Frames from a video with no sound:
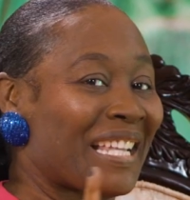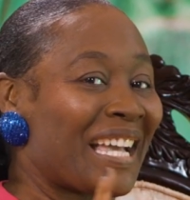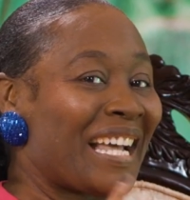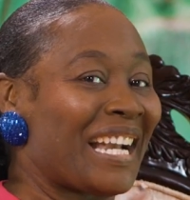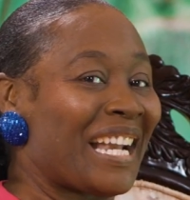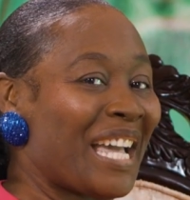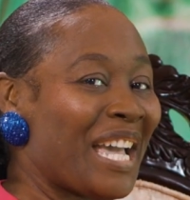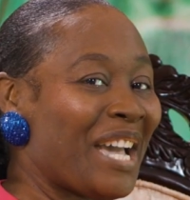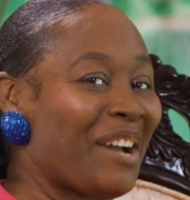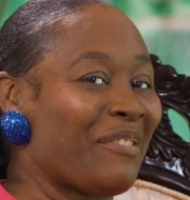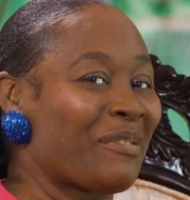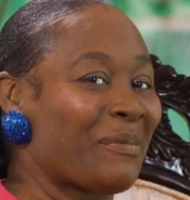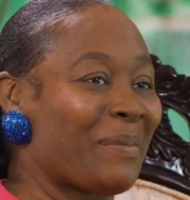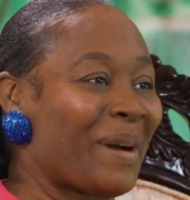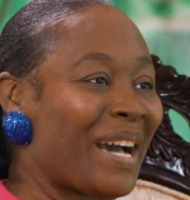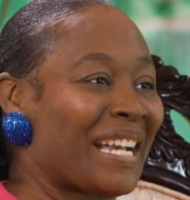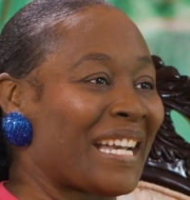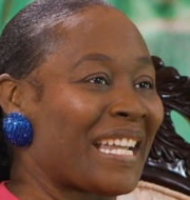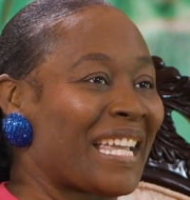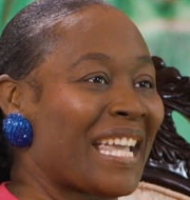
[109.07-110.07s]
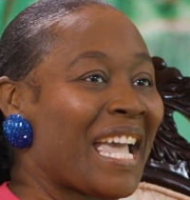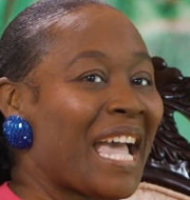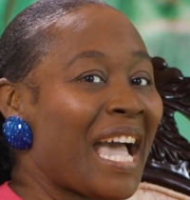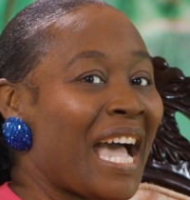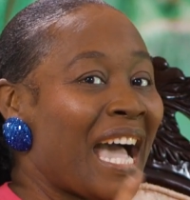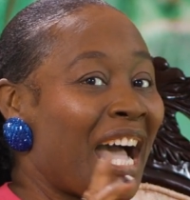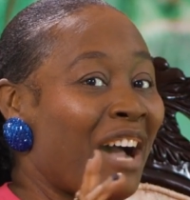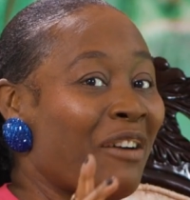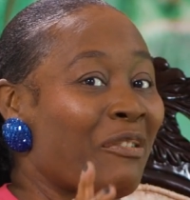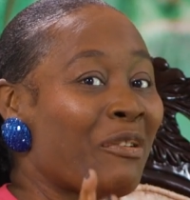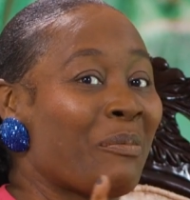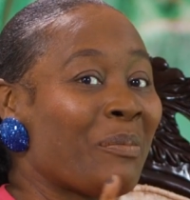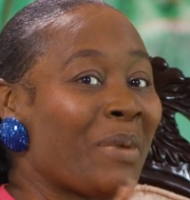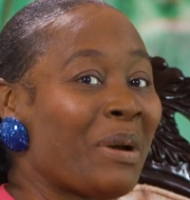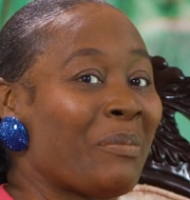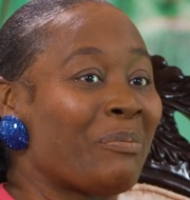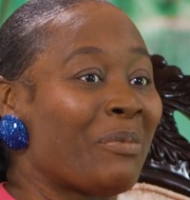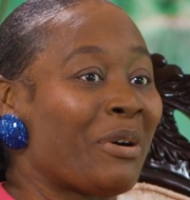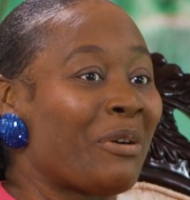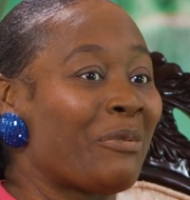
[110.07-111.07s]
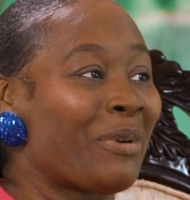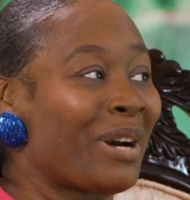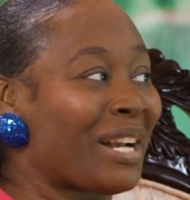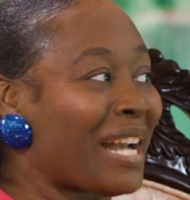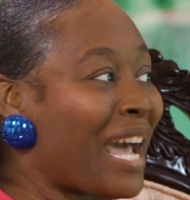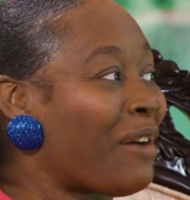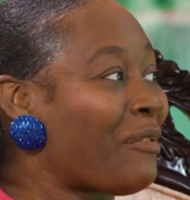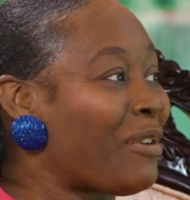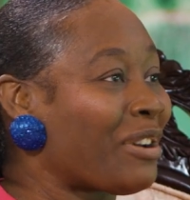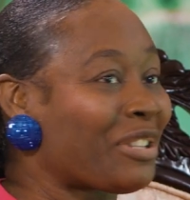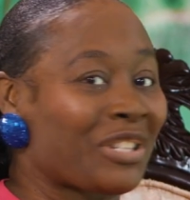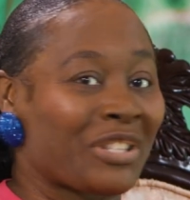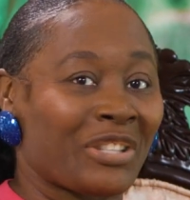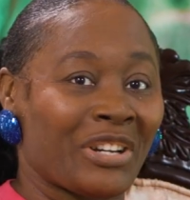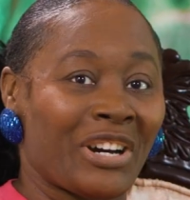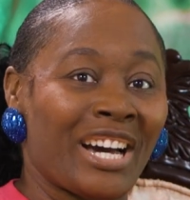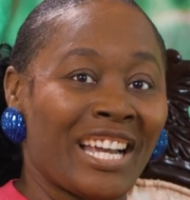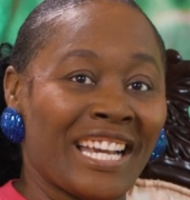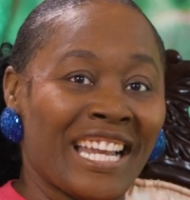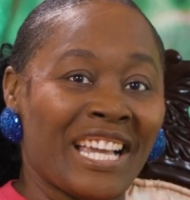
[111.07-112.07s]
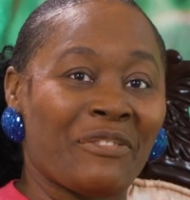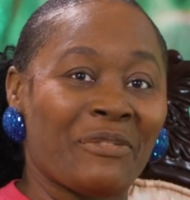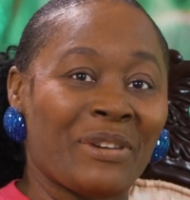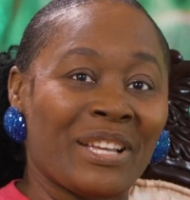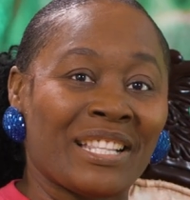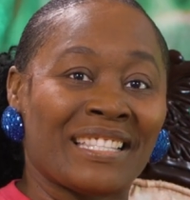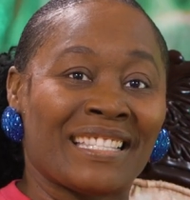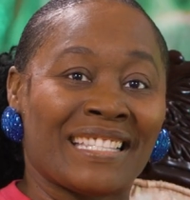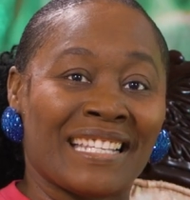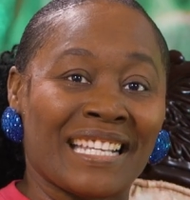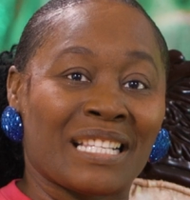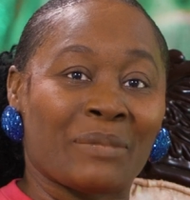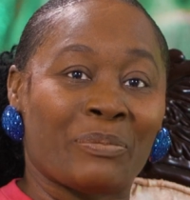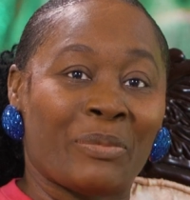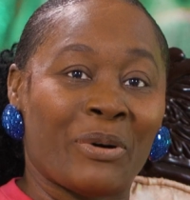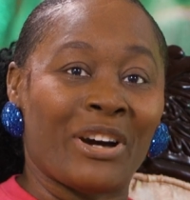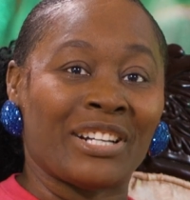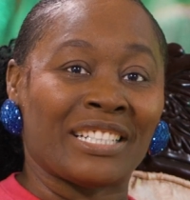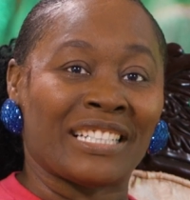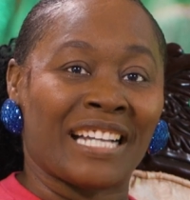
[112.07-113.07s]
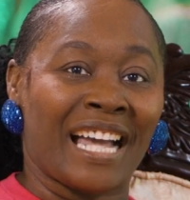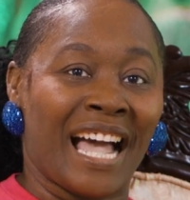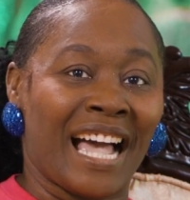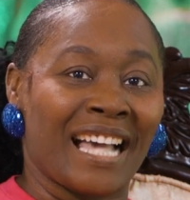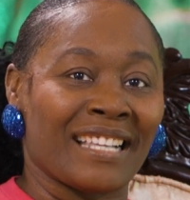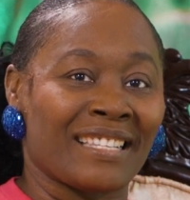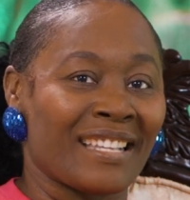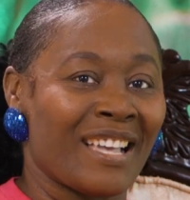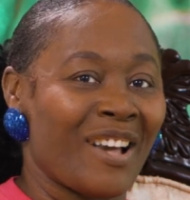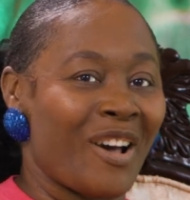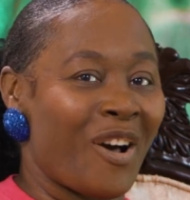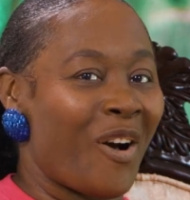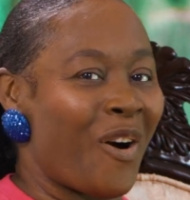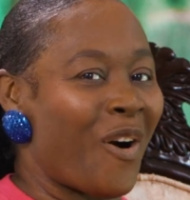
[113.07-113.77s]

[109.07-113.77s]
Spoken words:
tell everybody, I remember when I was starting with this podcast,